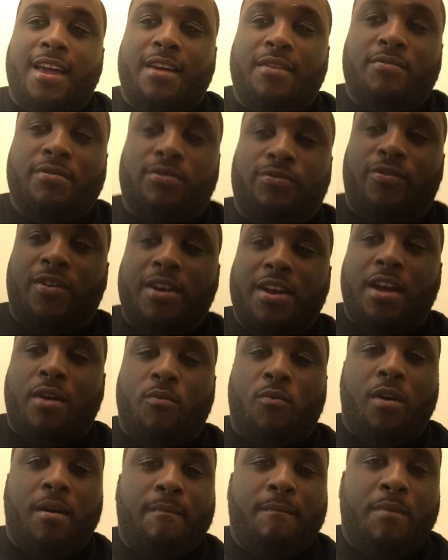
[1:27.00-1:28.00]
It was funny
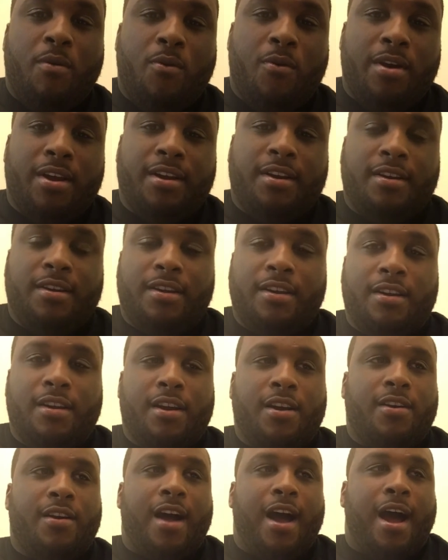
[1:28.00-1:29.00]
at one point, you
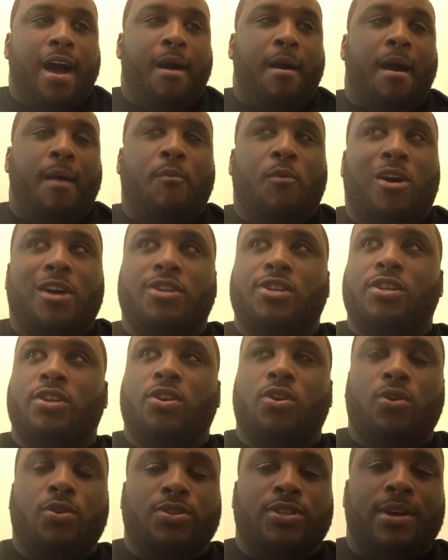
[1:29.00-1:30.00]
know, I'm watching it
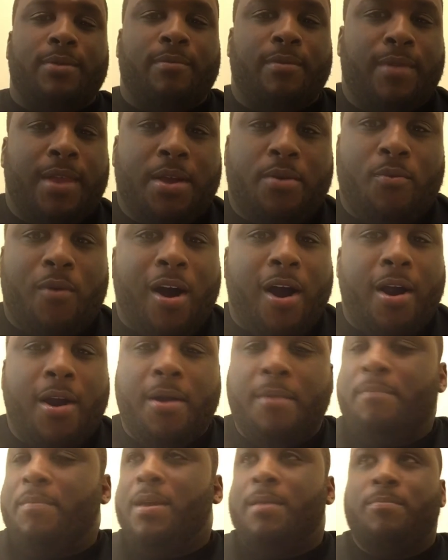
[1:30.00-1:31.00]
the whole time. I'm like, why
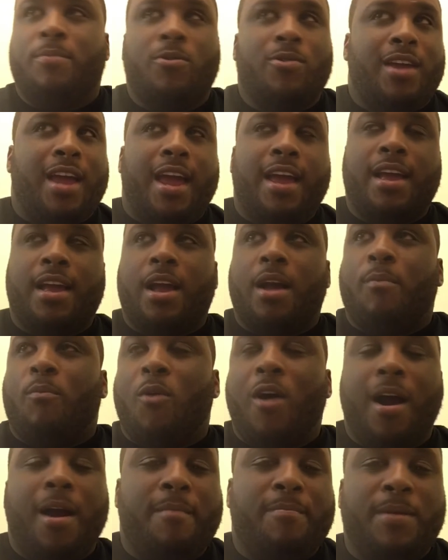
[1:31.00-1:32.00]
aren't people ganging up?
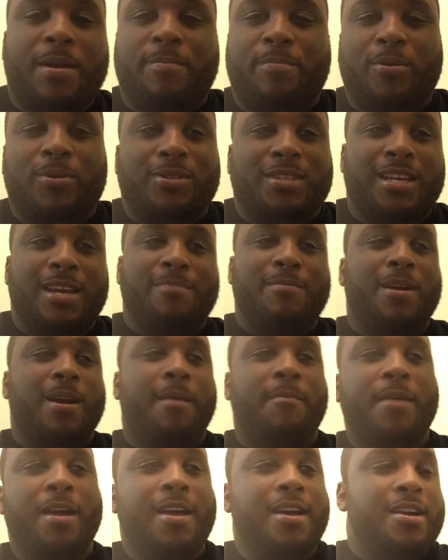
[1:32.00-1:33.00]
Why aren't people teaming
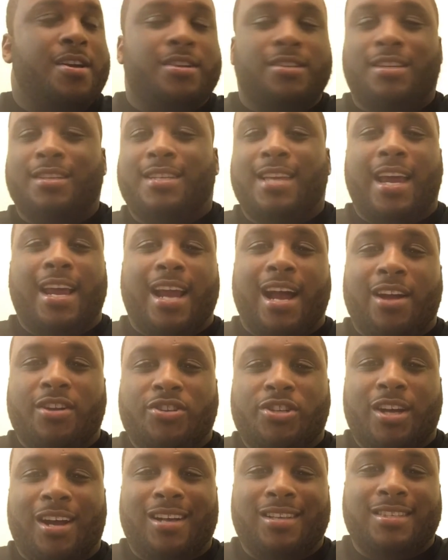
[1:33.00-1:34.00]
up to take
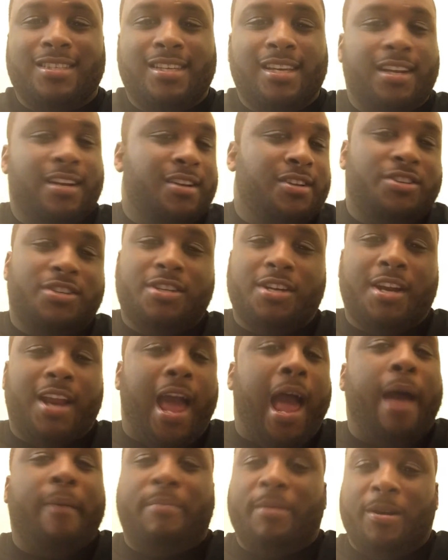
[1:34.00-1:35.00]
out John Cena? This should
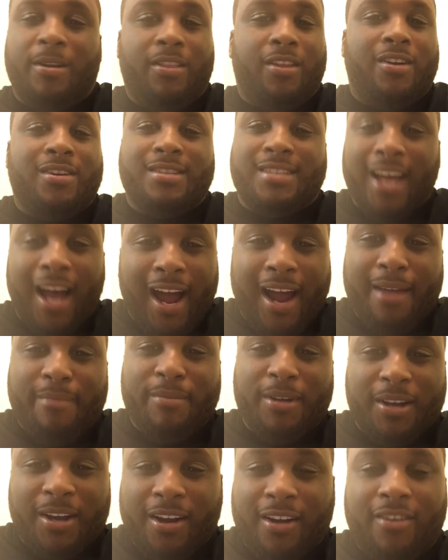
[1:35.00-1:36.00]
have happened a long
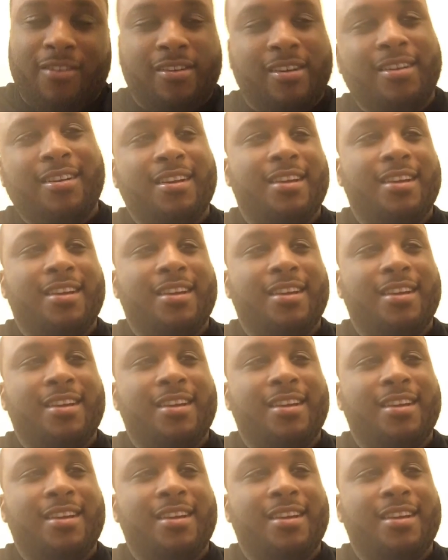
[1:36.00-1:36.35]
time ago.